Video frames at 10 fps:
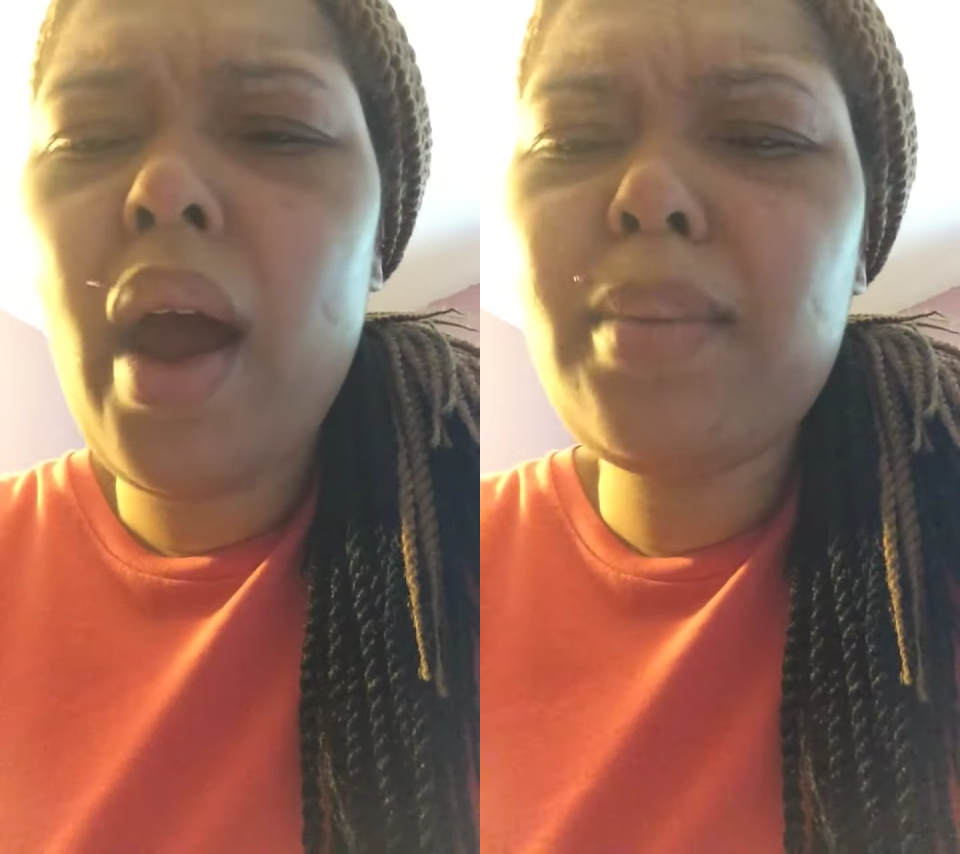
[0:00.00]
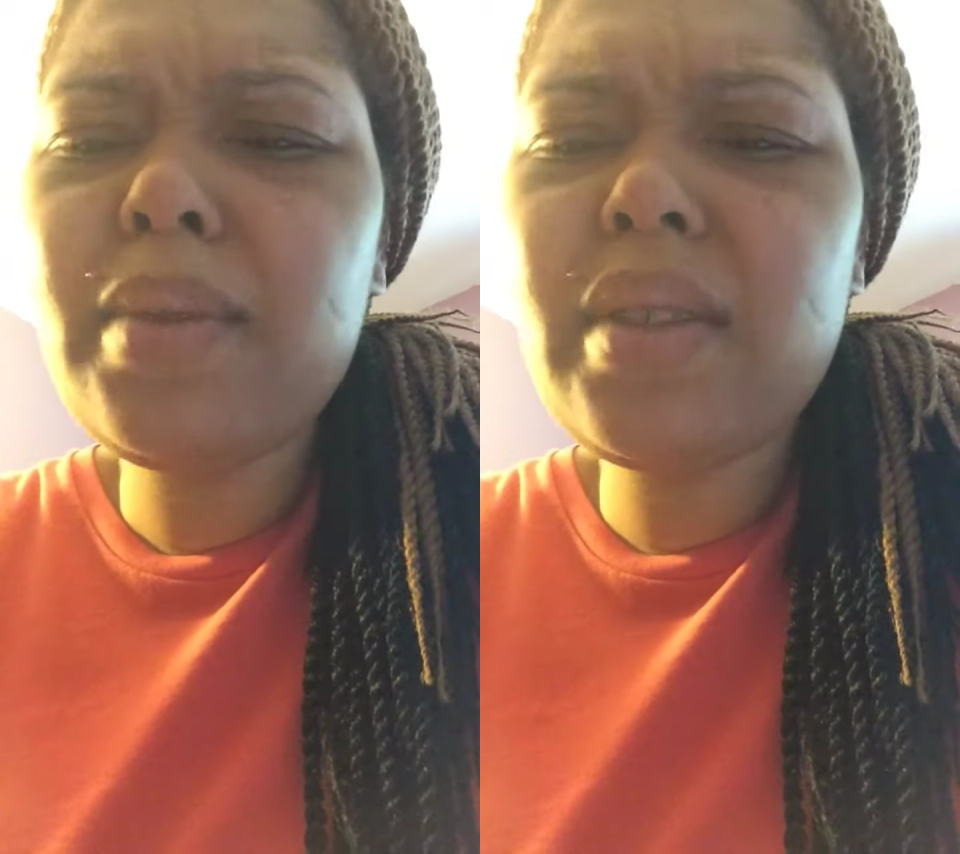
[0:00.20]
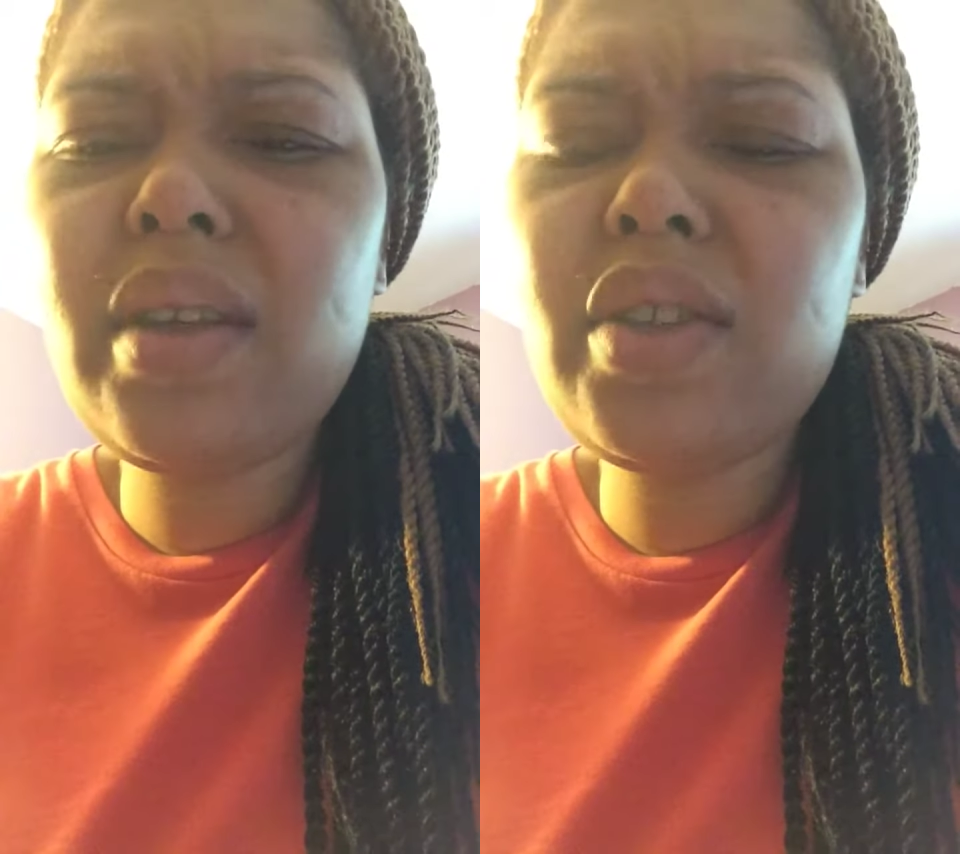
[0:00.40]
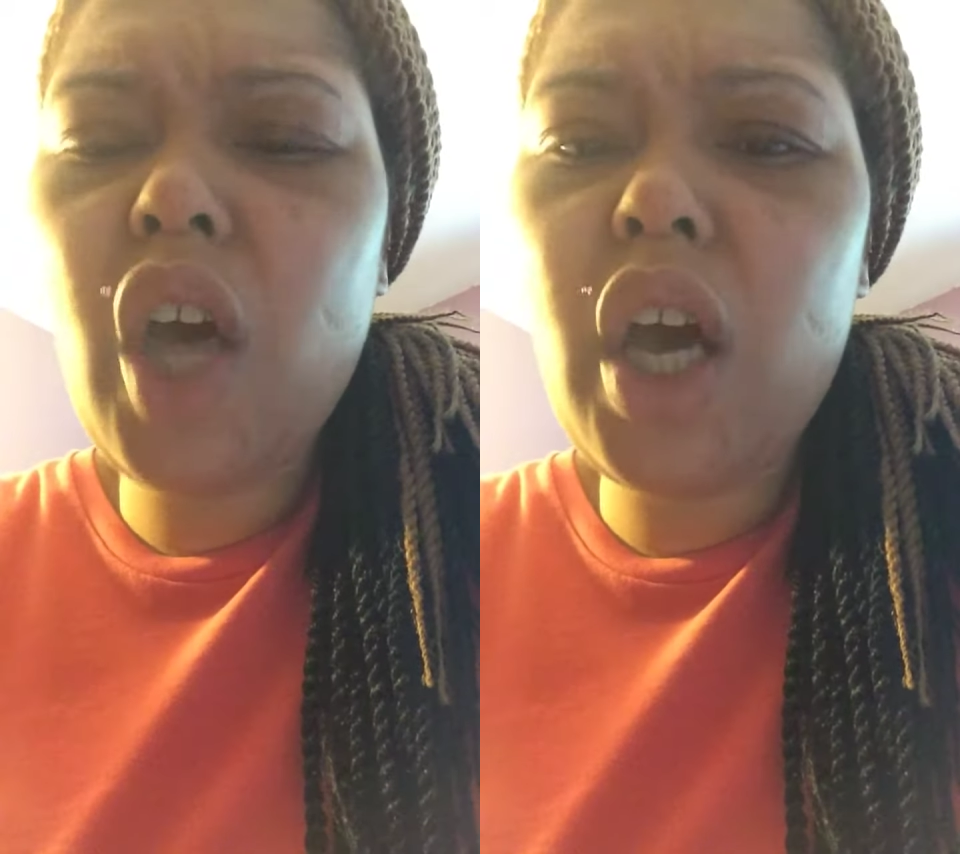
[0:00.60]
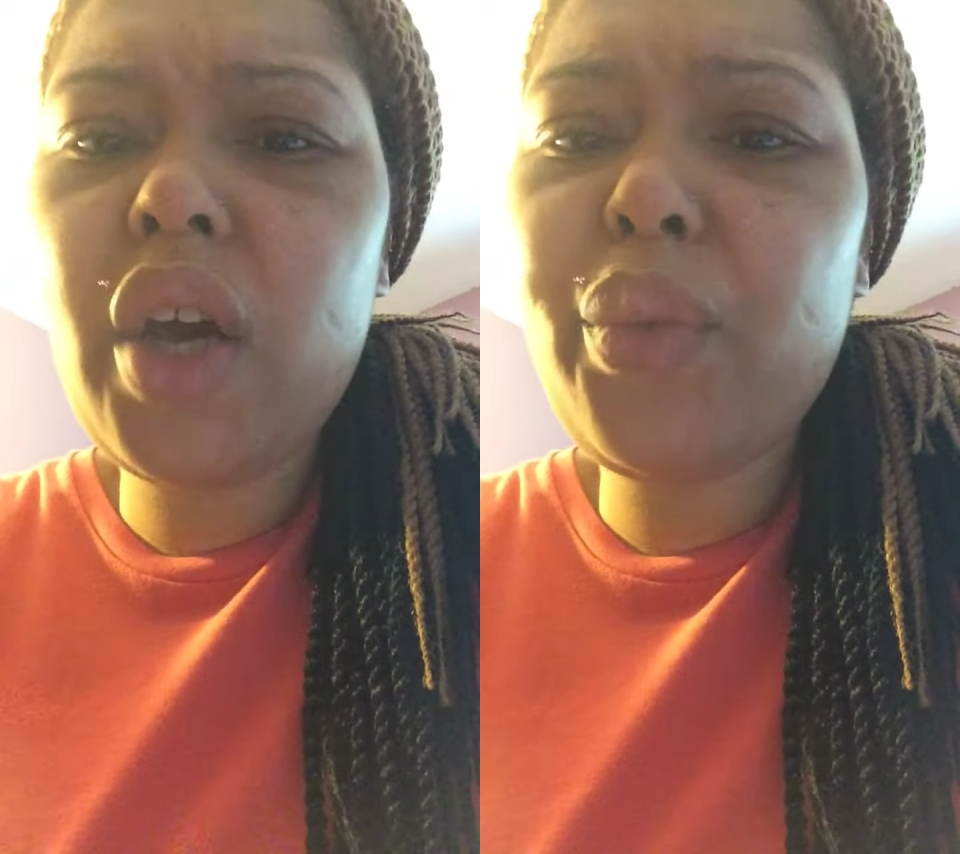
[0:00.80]
I'm just gonna
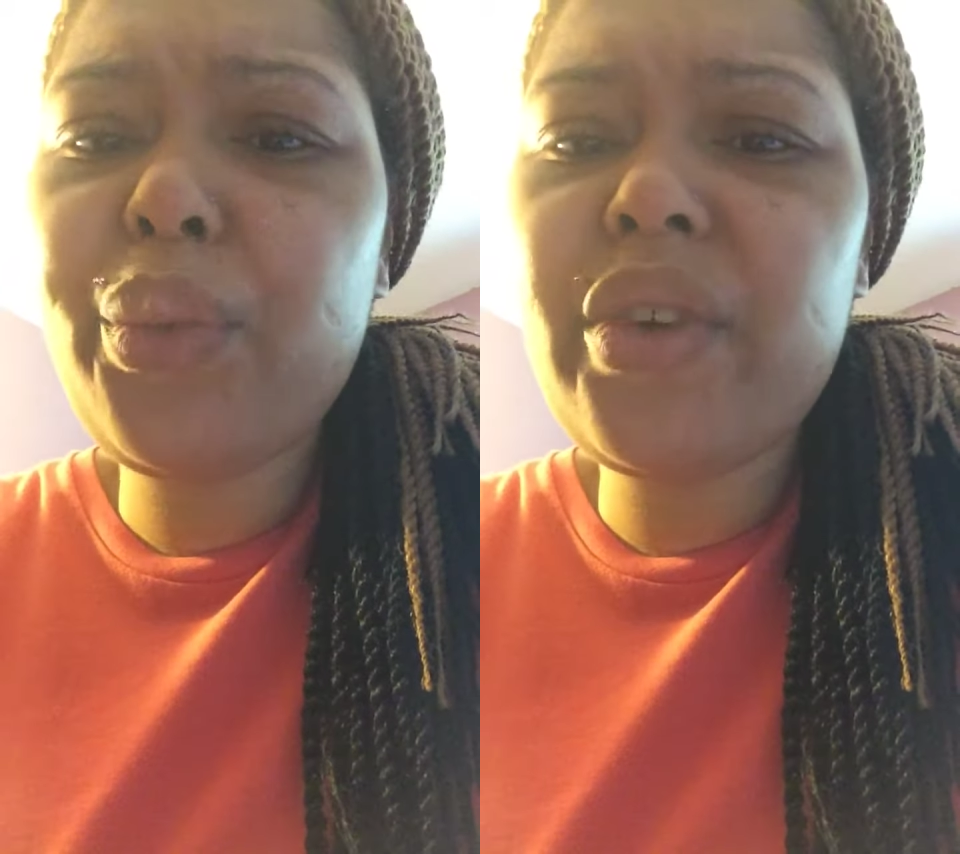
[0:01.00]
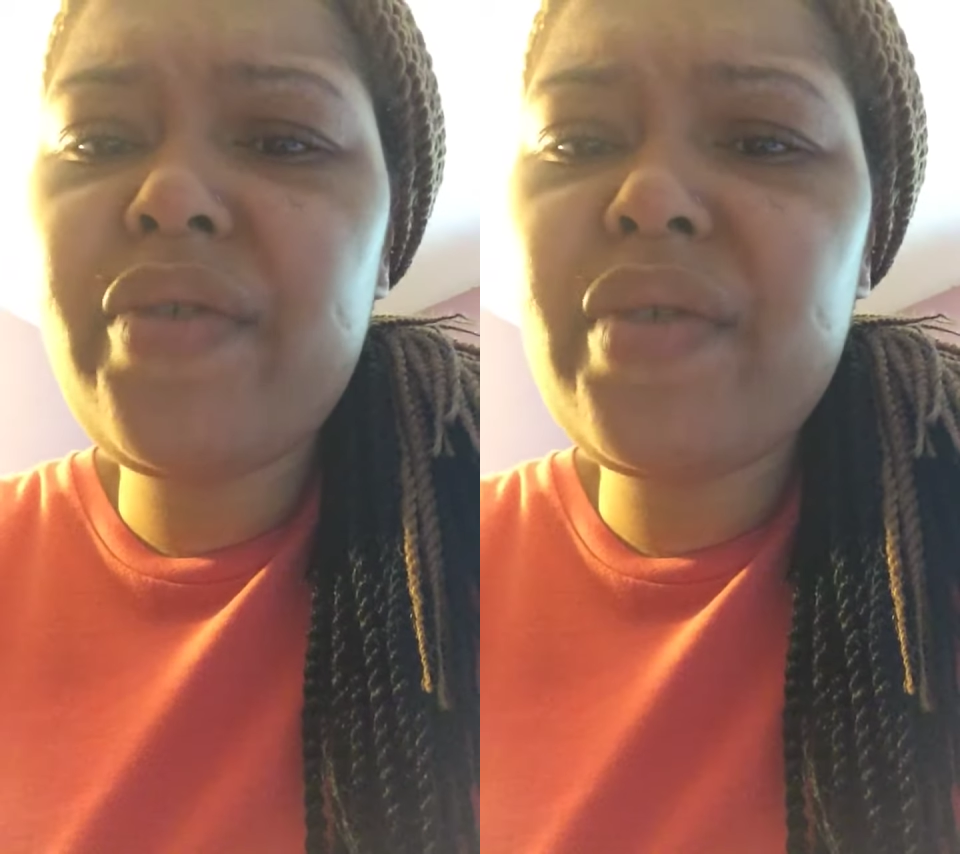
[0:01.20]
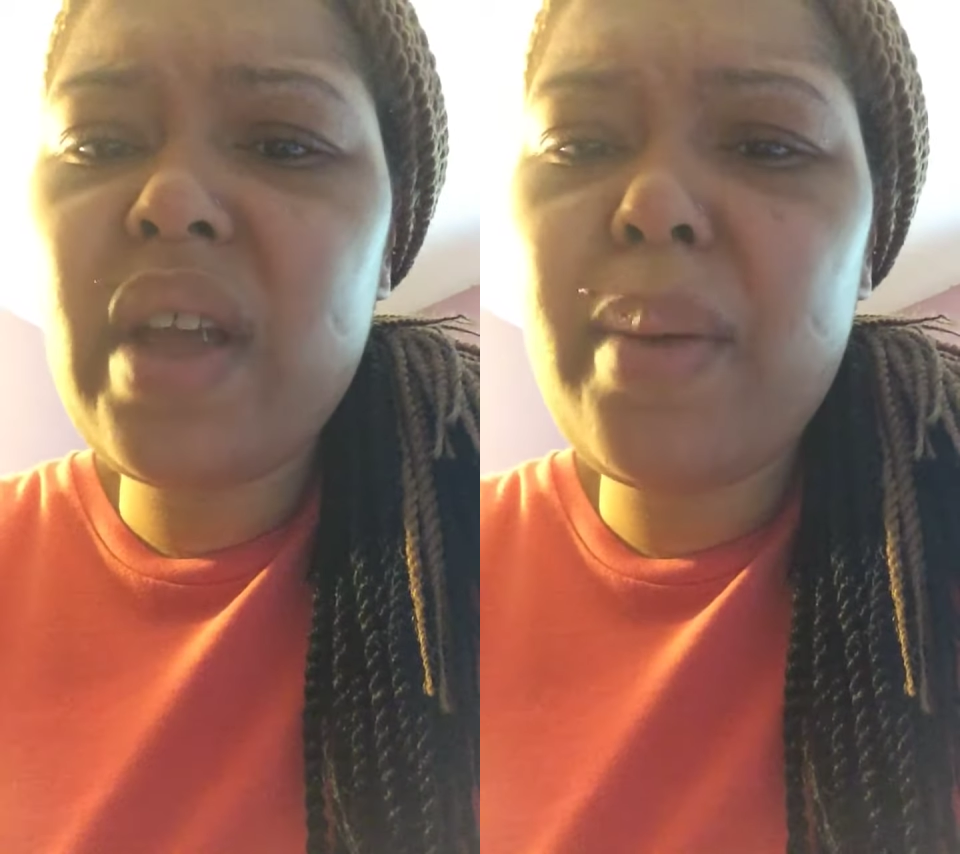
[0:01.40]
talk briefly